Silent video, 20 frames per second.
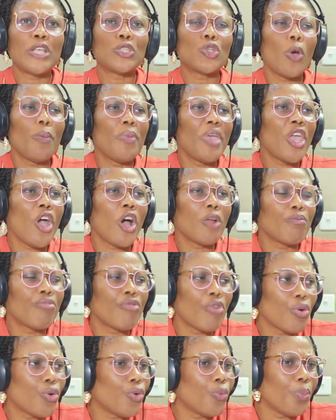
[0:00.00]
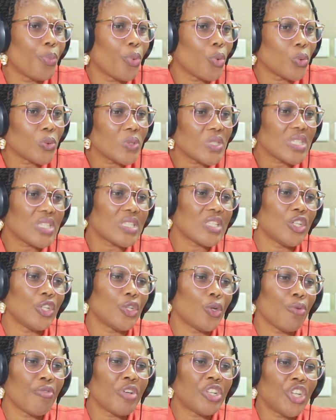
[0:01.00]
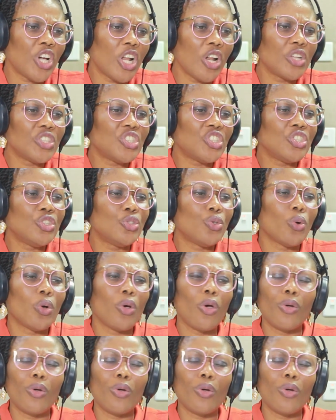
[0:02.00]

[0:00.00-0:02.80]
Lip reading: So beyond broken bones, you know, radiology